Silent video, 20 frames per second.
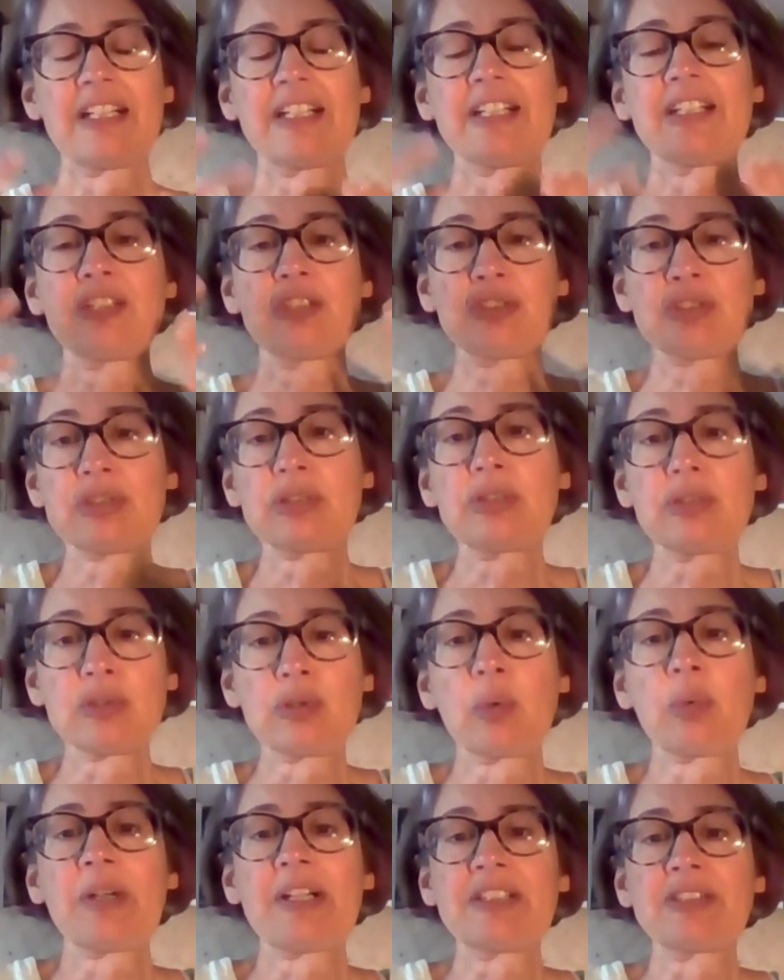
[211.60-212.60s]
is
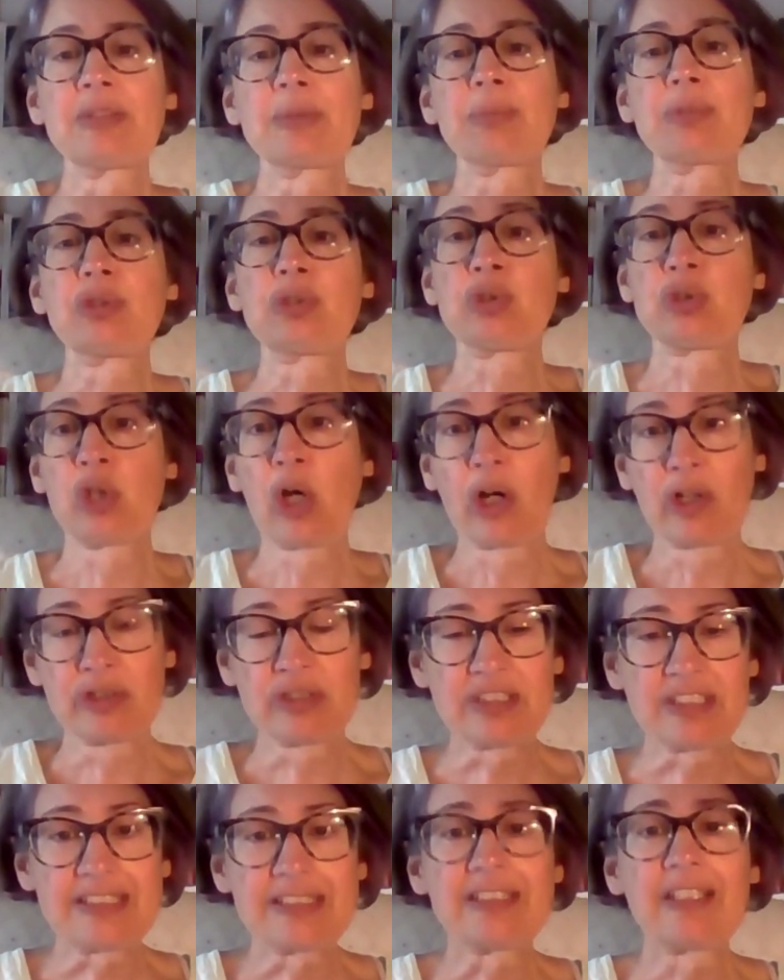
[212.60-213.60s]
the way the
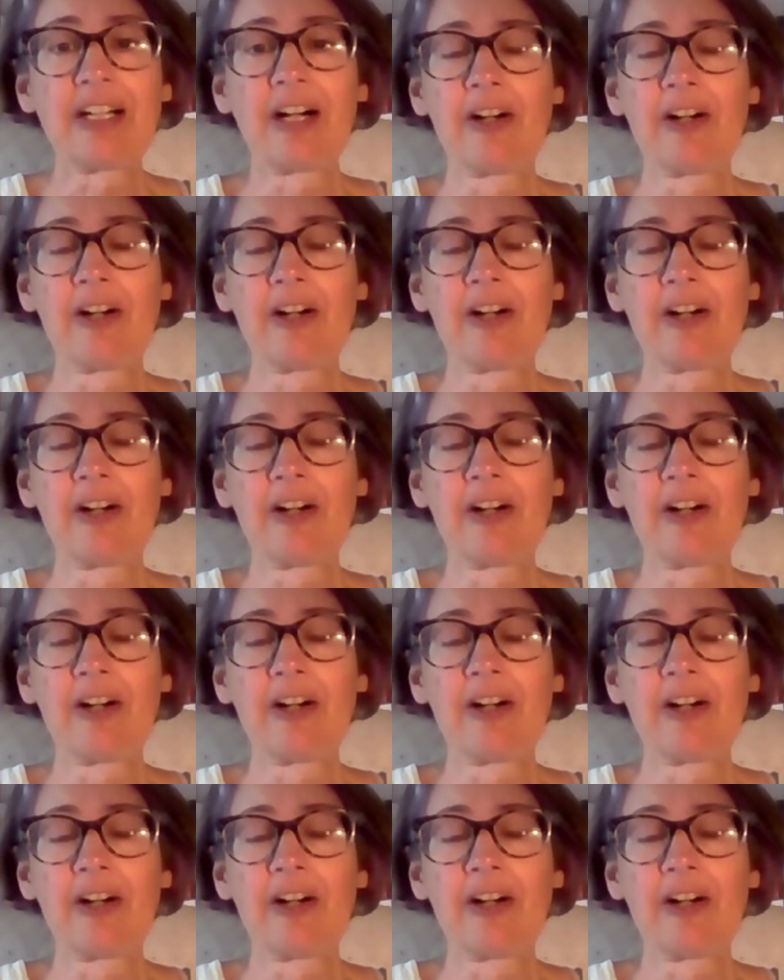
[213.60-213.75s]
majority